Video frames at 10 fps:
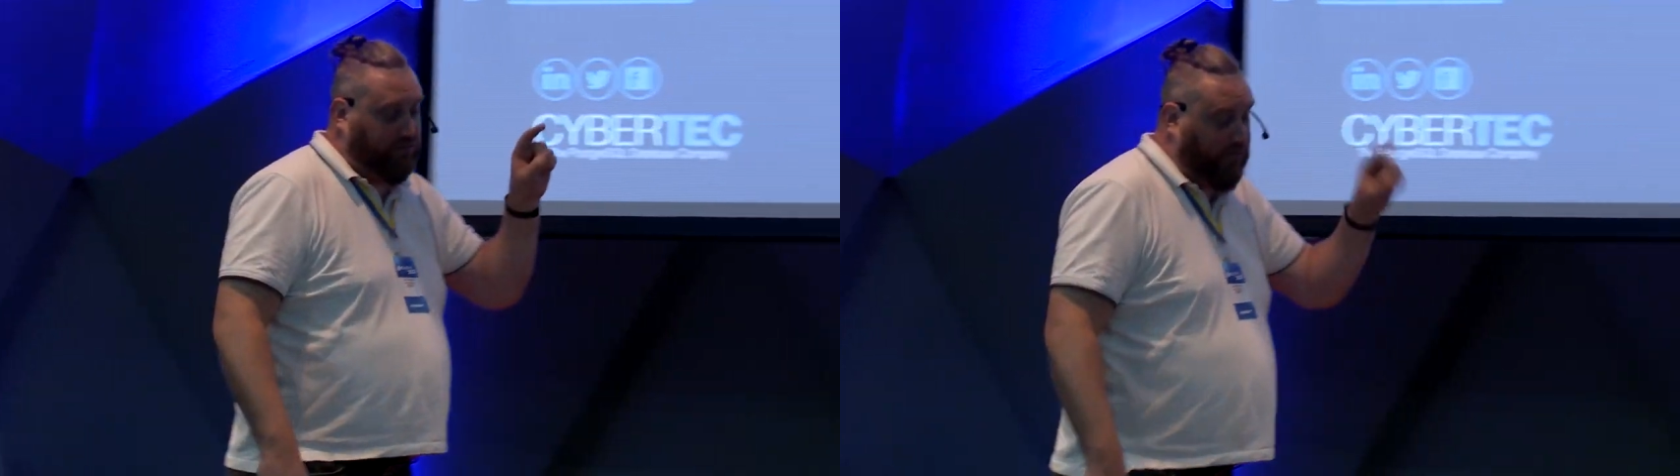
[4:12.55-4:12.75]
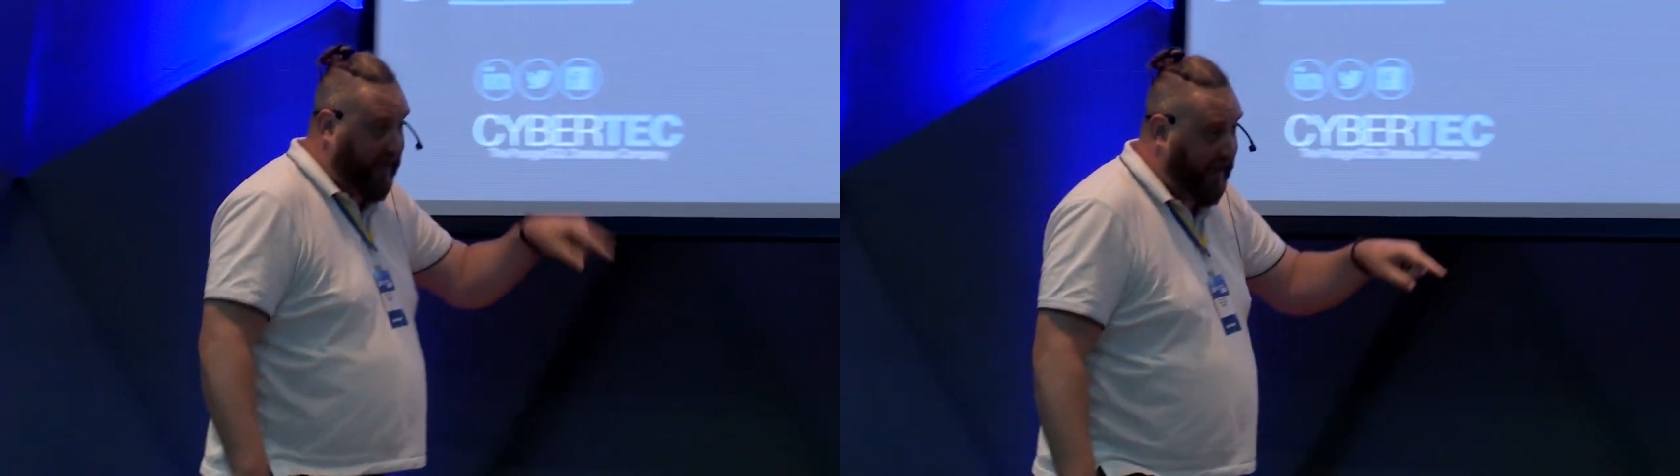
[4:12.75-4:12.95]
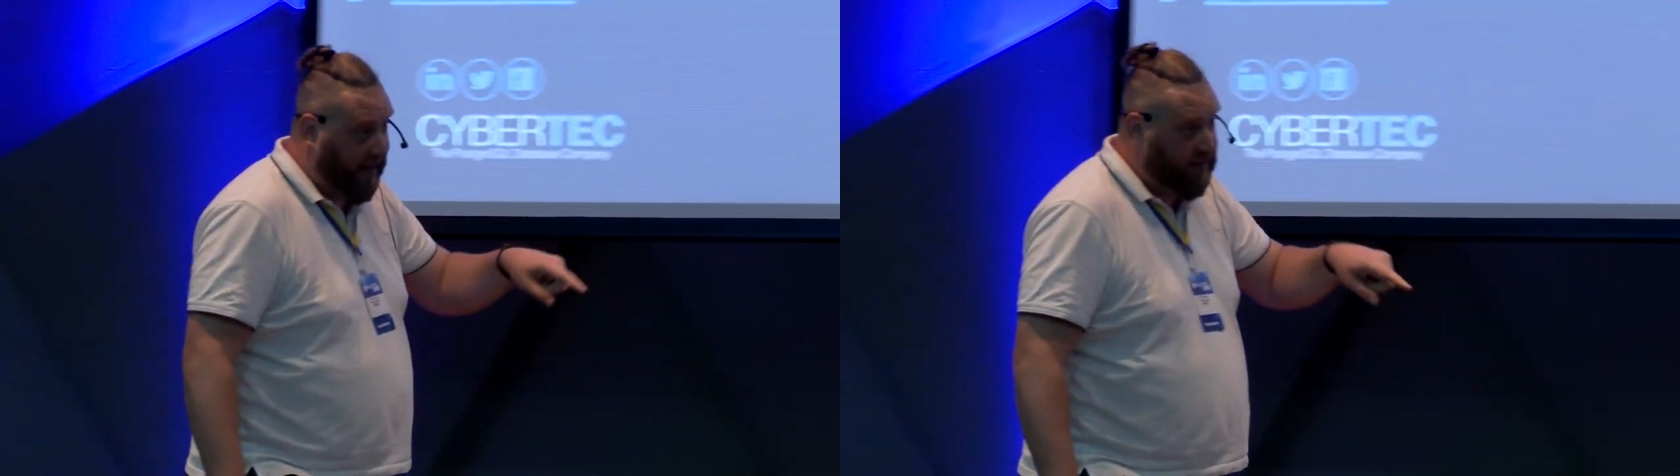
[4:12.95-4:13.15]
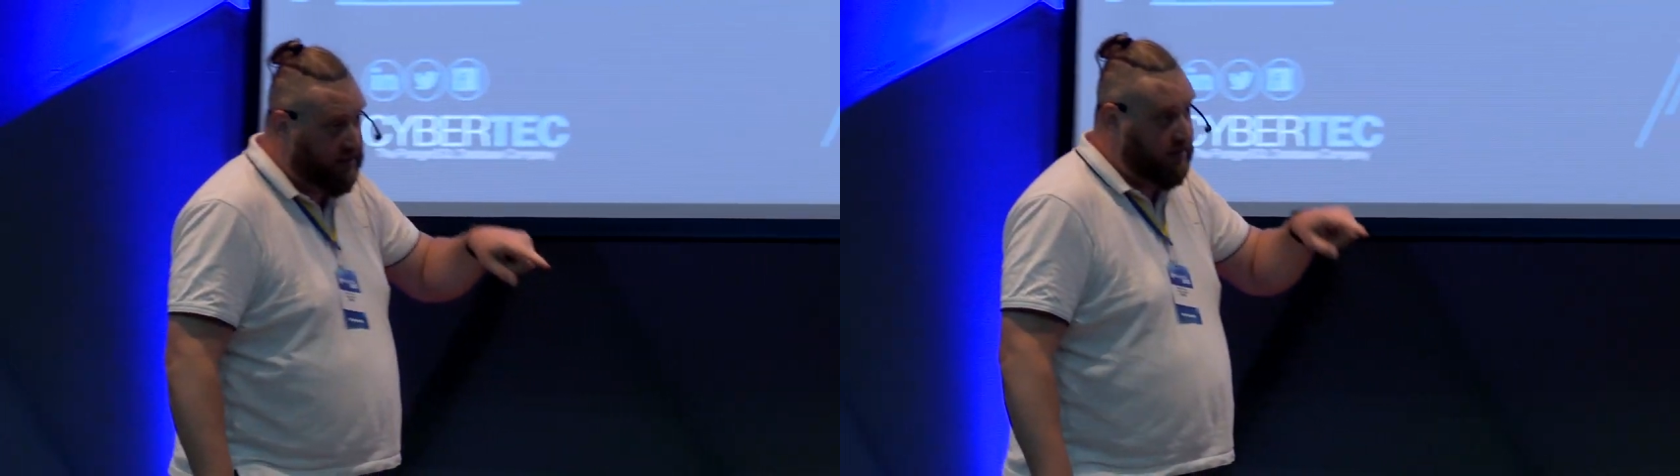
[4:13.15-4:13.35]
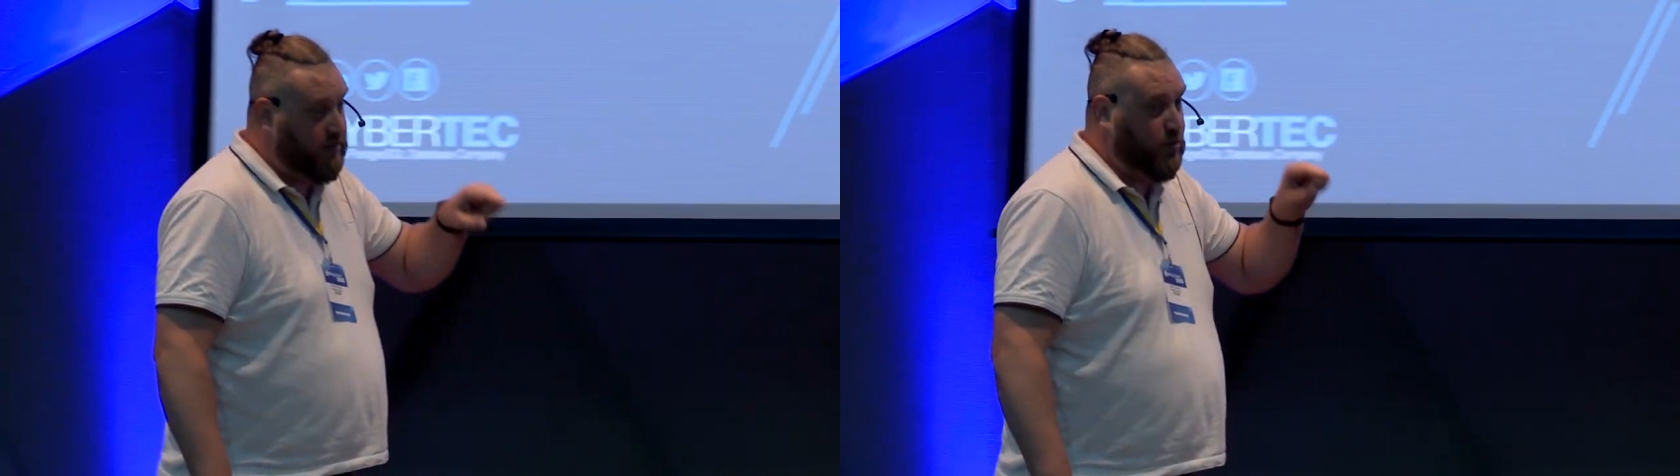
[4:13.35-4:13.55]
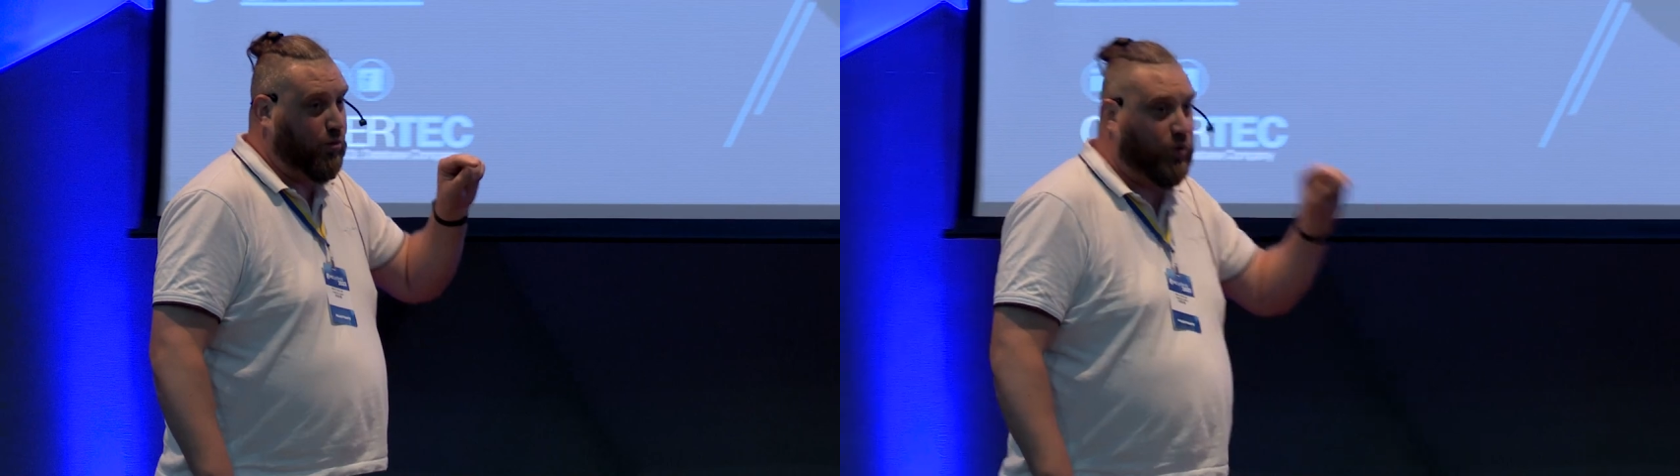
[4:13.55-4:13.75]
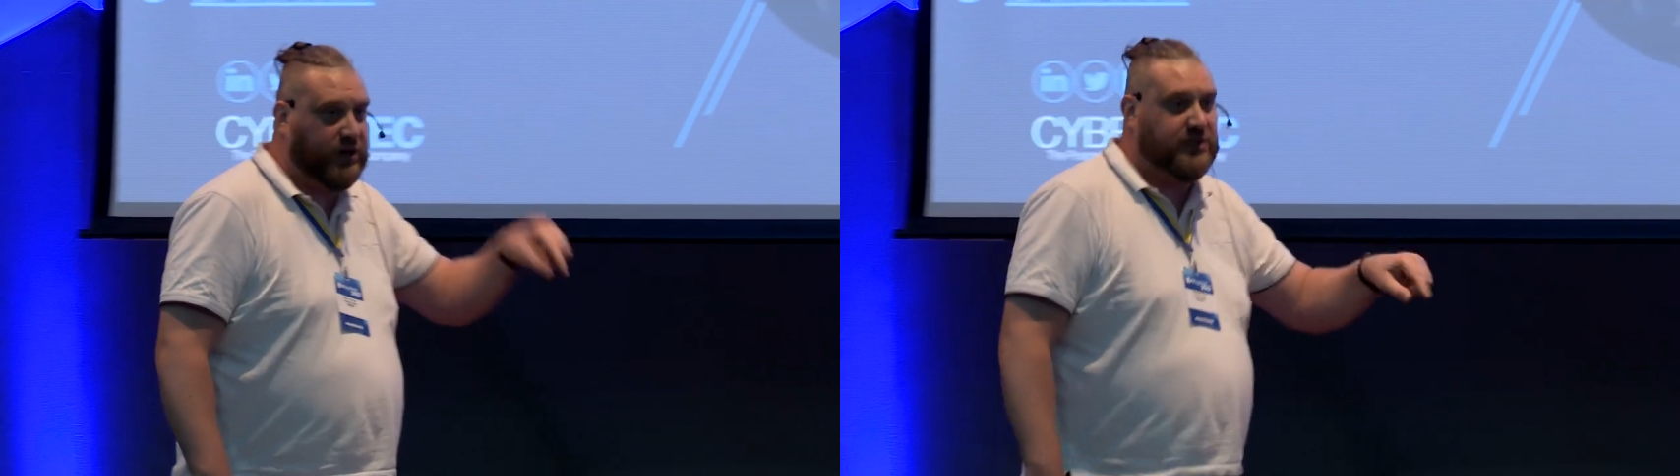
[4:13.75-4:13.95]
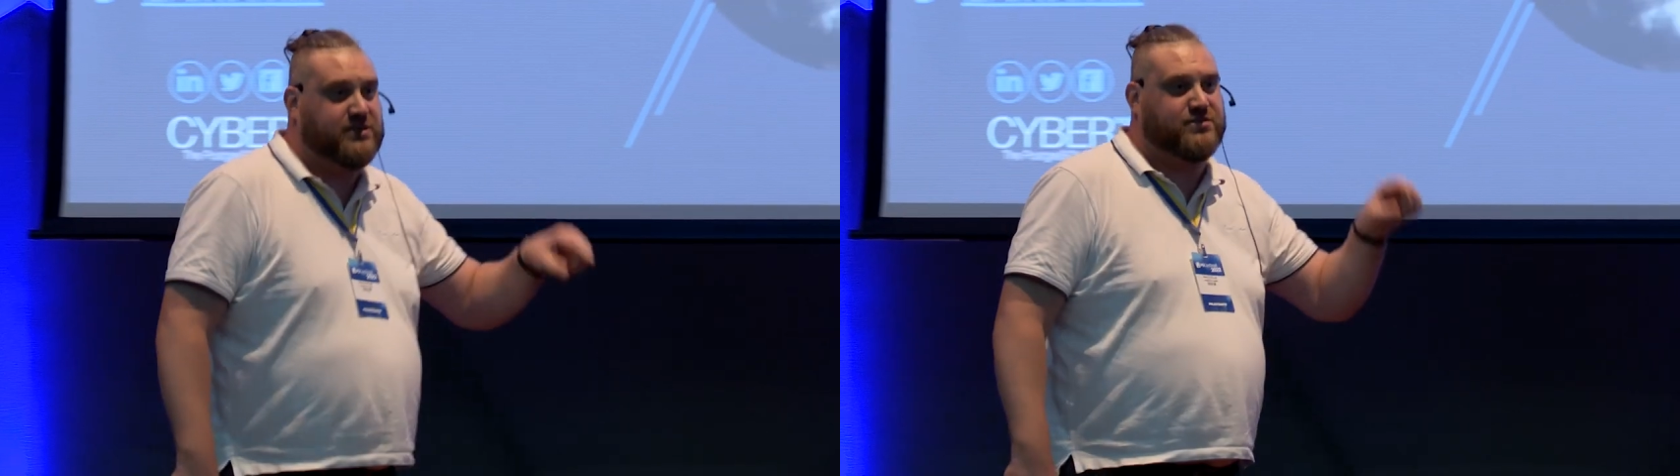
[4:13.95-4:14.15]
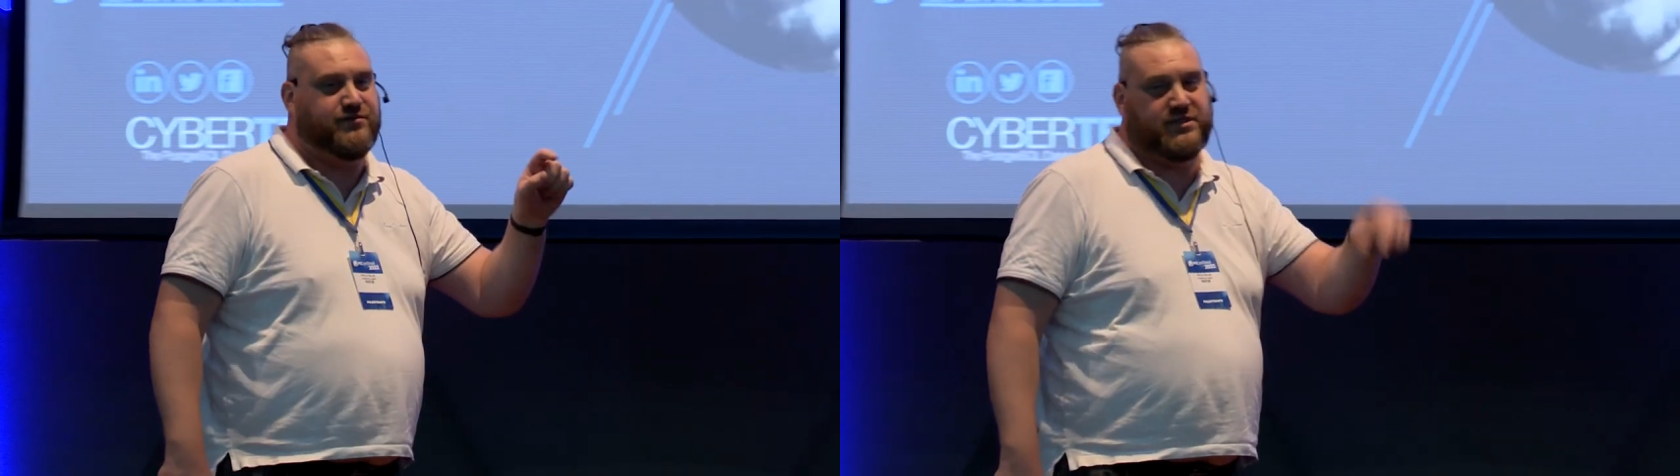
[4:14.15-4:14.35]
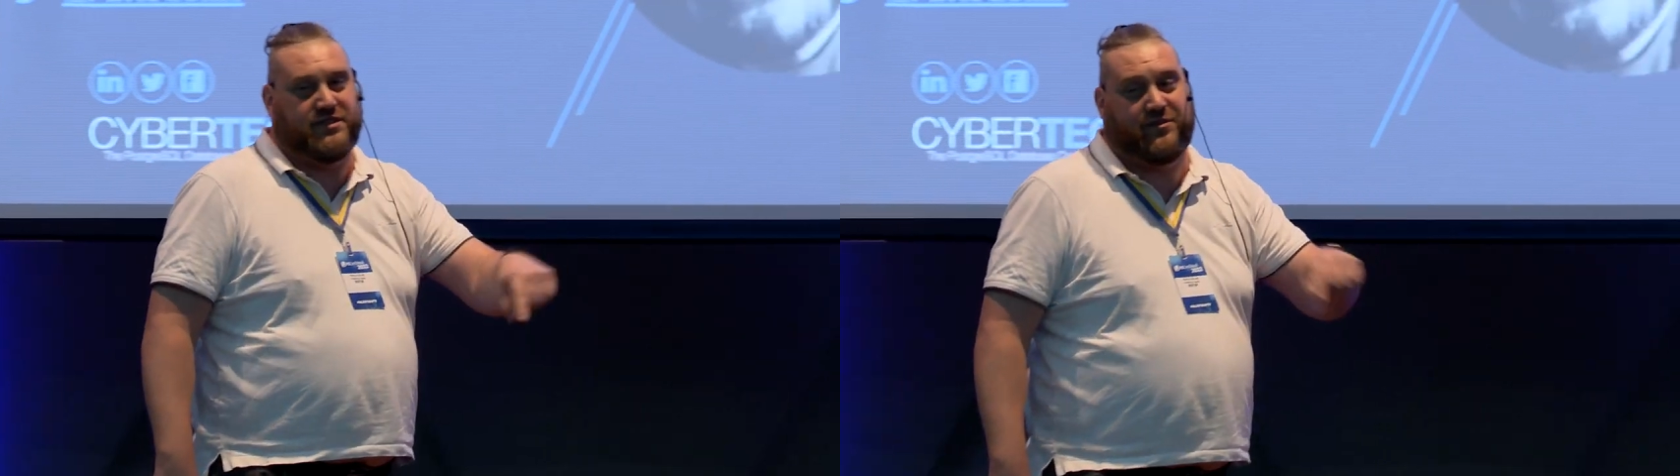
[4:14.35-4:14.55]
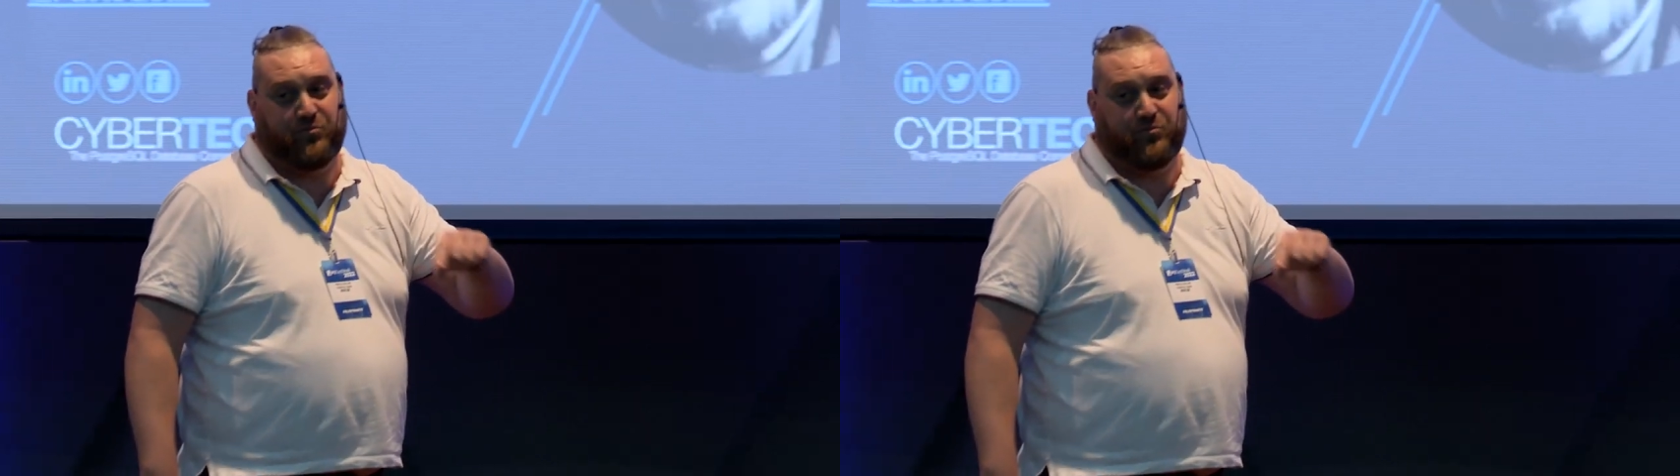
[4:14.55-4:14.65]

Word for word: man wanted to visit